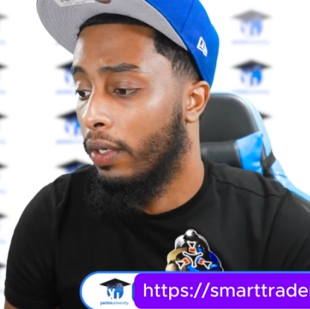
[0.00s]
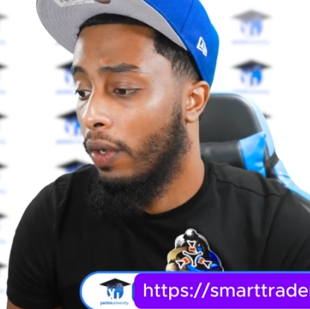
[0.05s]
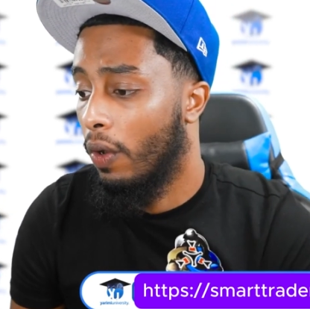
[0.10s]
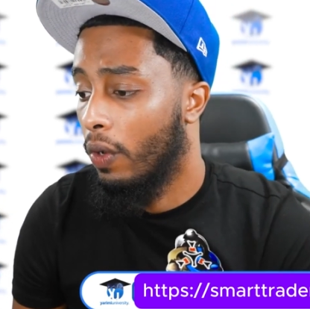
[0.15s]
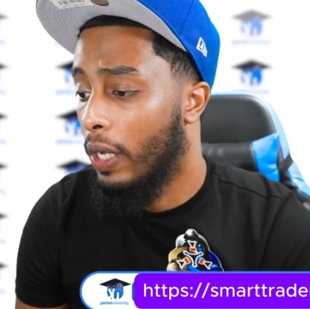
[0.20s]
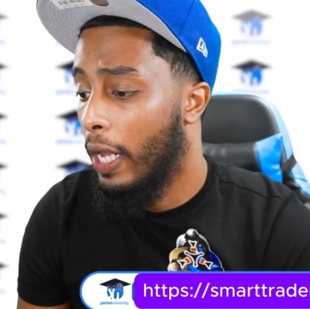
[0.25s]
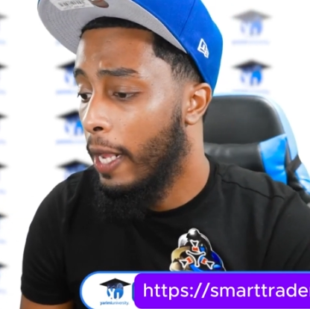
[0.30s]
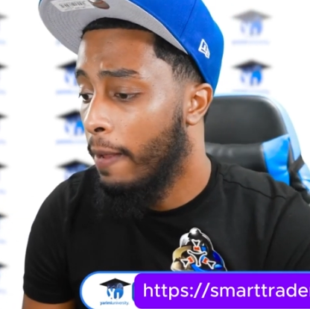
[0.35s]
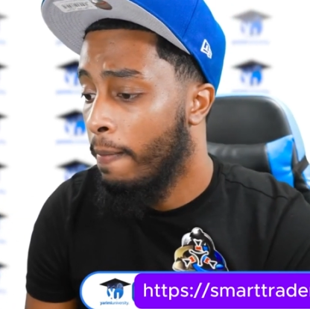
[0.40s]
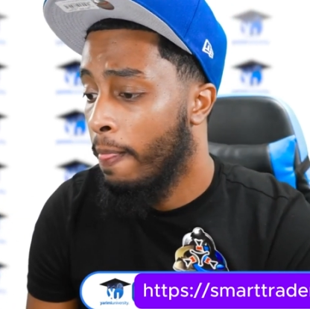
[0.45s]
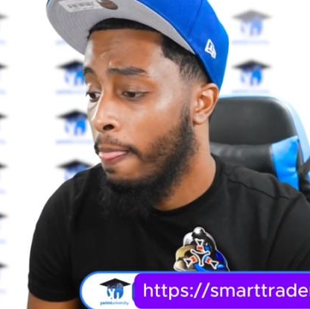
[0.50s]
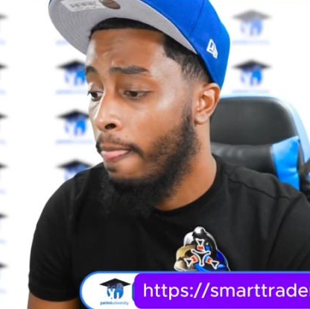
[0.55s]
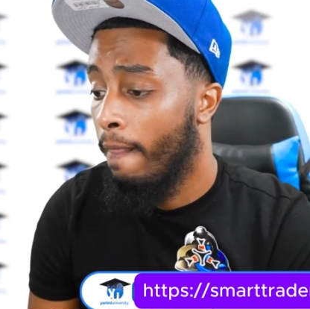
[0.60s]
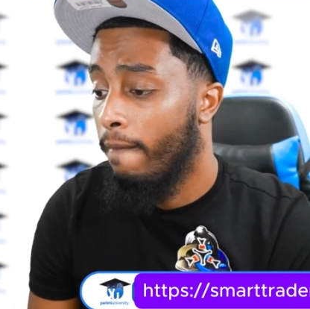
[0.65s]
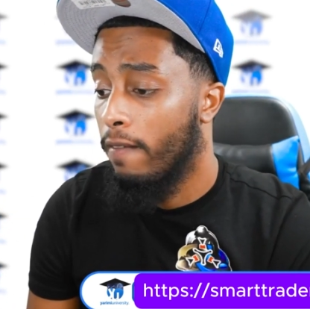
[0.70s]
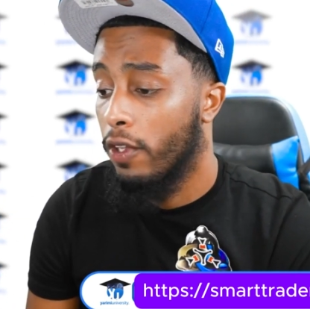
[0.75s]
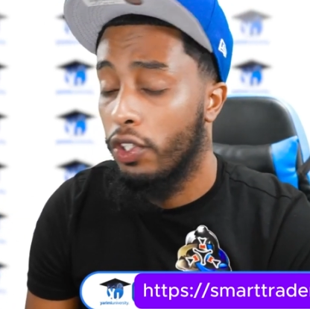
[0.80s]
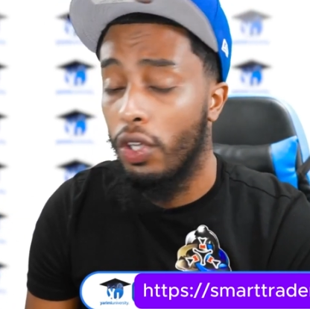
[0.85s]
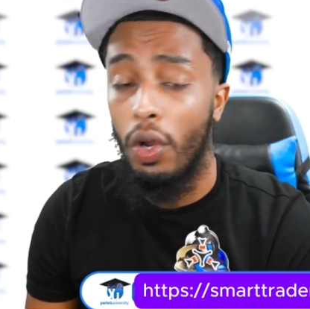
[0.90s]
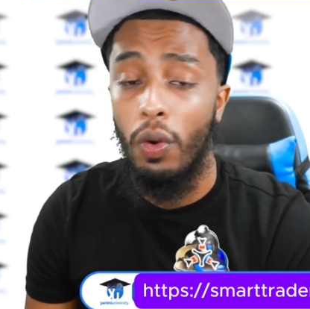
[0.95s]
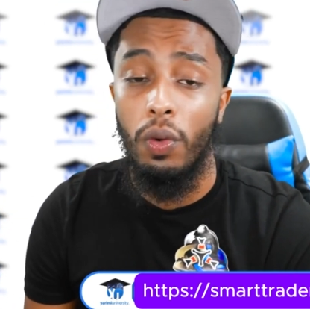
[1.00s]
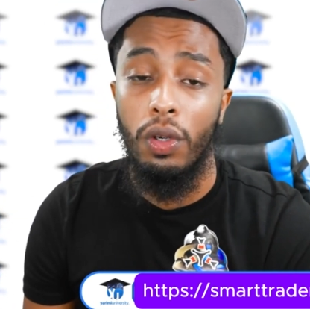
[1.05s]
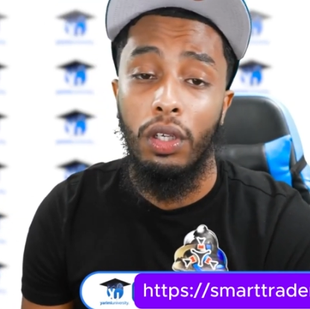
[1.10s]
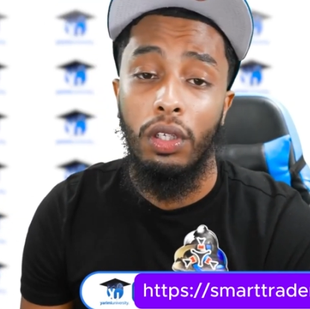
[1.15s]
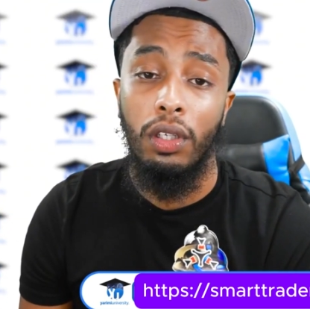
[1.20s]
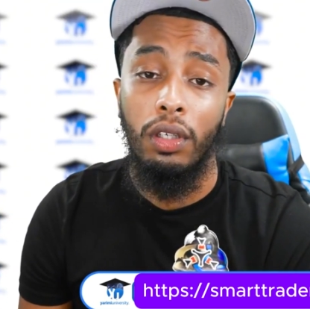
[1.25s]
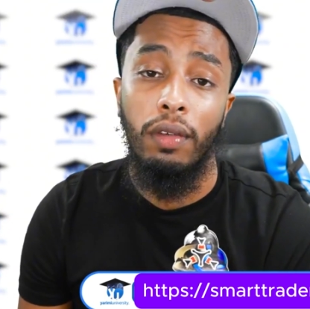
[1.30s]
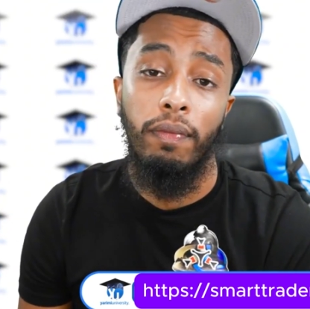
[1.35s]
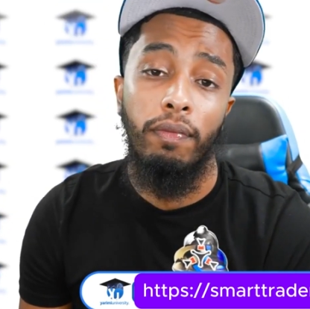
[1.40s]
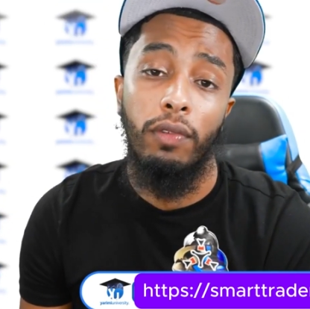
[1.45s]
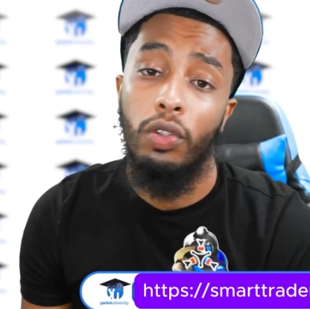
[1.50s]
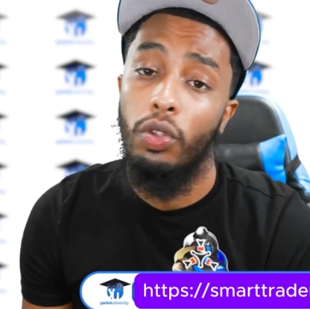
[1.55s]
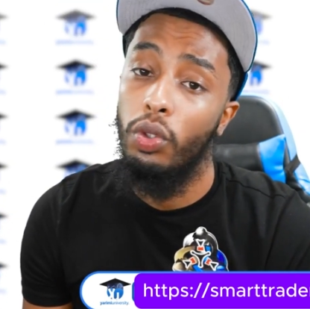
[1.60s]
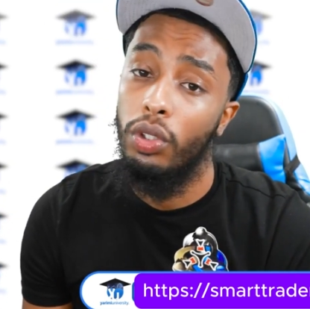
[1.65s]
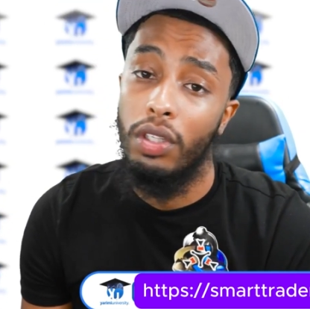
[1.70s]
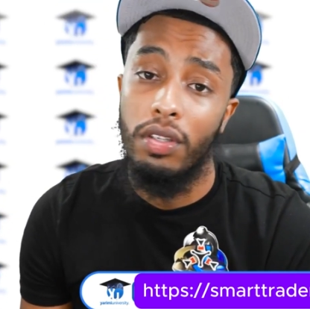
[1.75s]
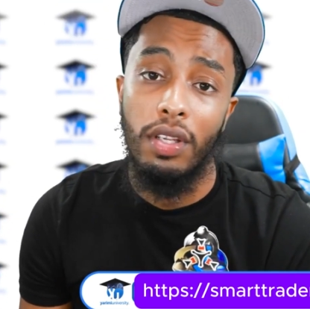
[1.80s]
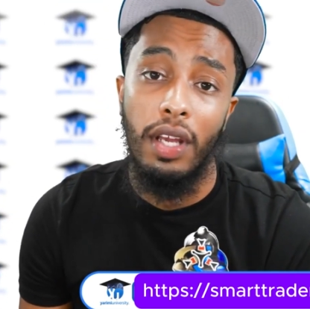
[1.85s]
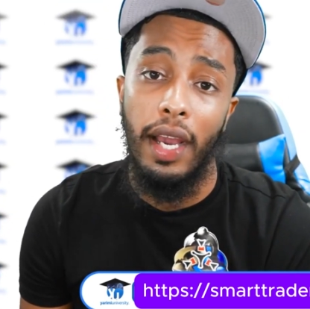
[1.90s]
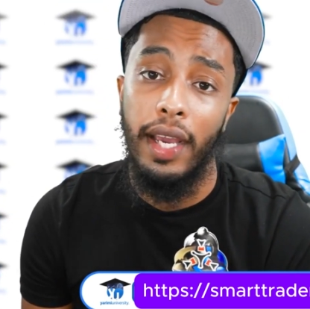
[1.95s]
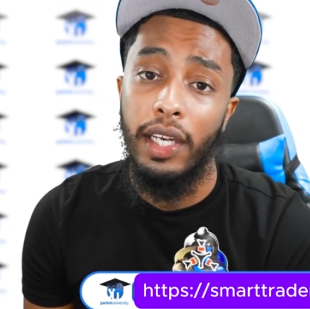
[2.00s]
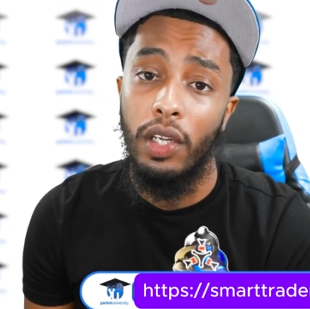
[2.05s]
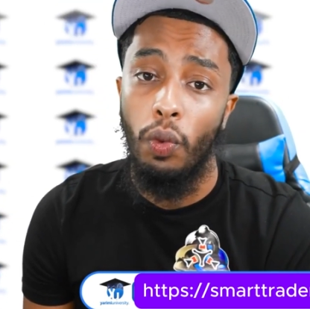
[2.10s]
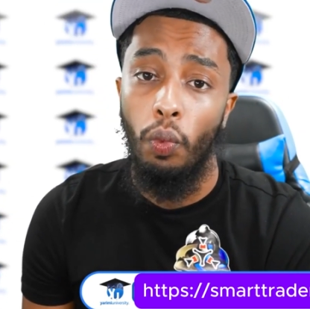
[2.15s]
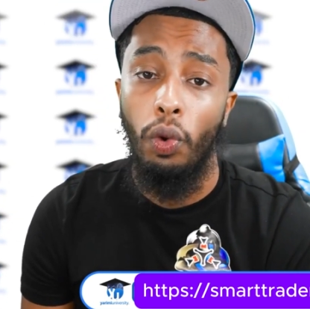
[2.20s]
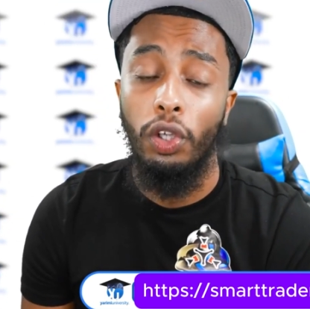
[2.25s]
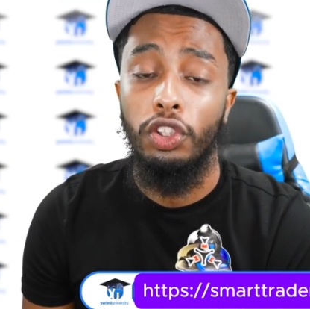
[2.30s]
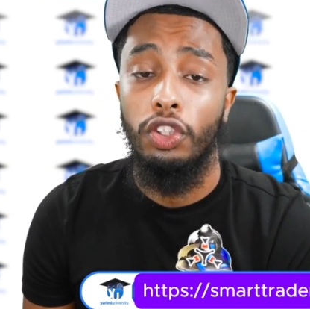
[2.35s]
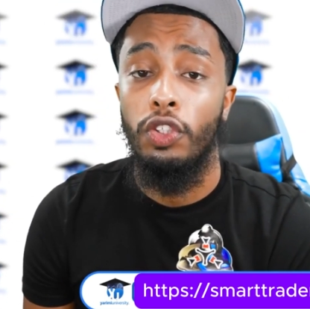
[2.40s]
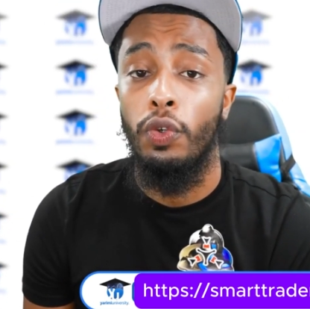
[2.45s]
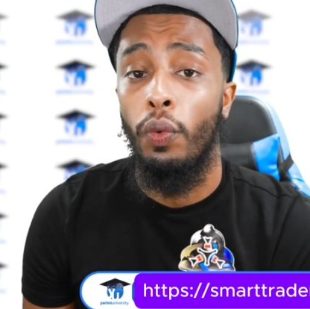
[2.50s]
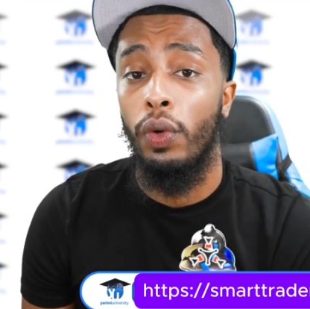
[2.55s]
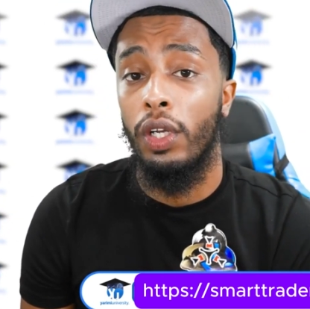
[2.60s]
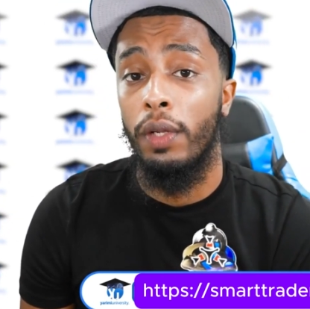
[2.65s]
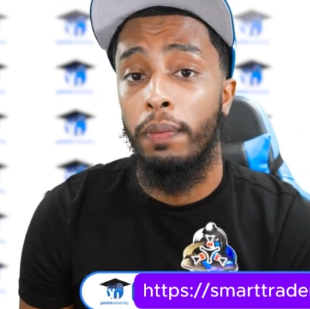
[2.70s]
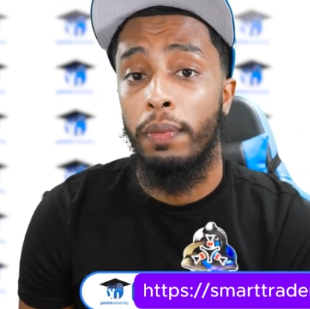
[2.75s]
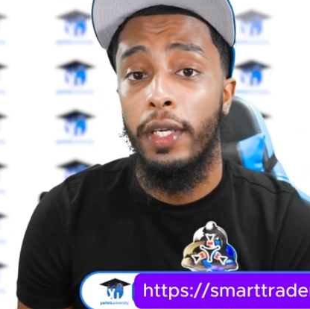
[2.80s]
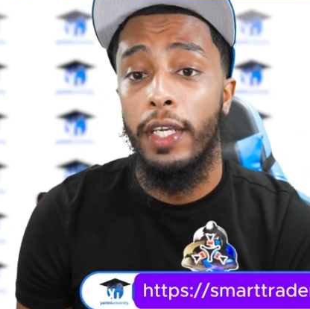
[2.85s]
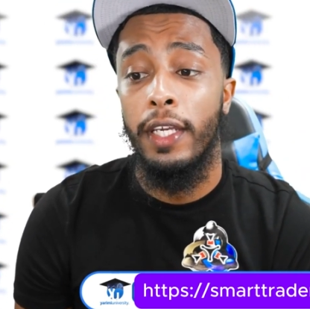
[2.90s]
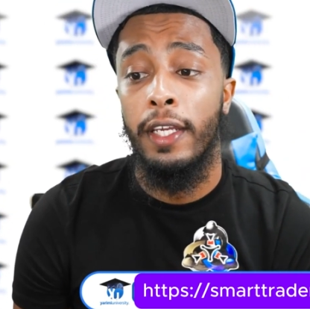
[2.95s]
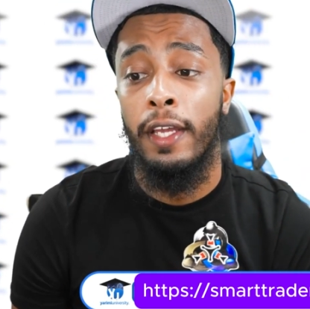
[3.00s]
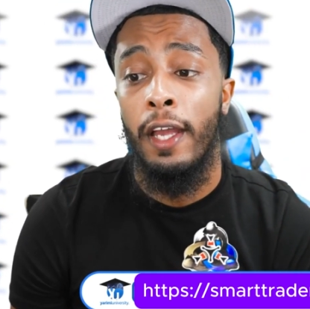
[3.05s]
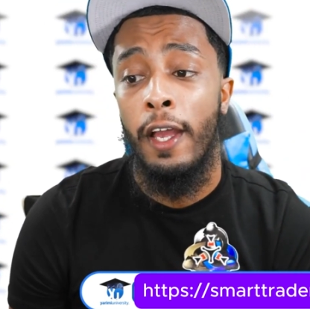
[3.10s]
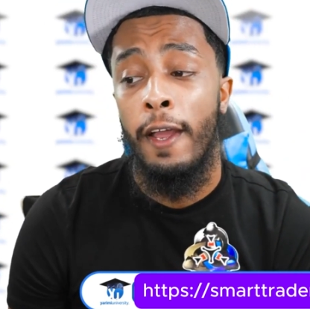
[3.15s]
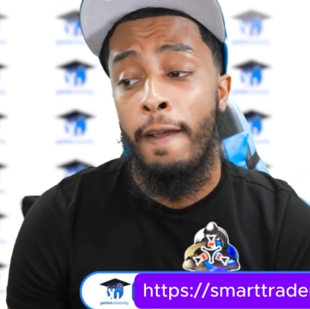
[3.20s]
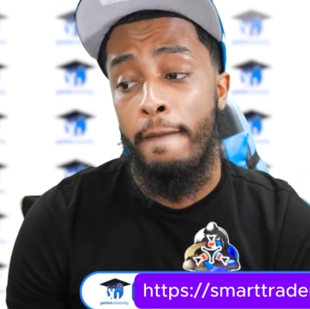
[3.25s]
Okay, so you decide what do you want to be,